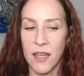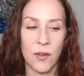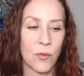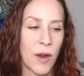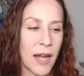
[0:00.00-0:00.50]

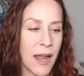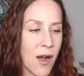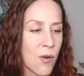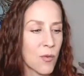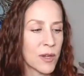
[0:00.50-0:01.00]
and write
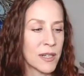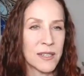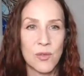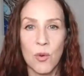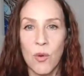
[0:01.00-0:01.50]
out what
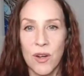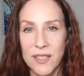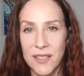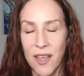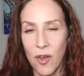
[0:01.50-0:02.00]
it is we're
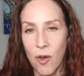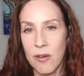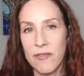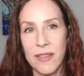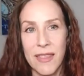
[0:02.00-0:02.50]
wanting to let
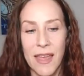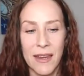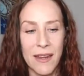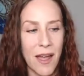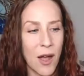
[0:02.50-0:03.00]
go of, and
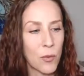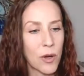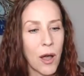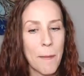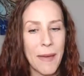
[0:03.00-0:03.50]
then
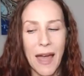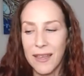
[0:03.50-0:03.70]
we'll come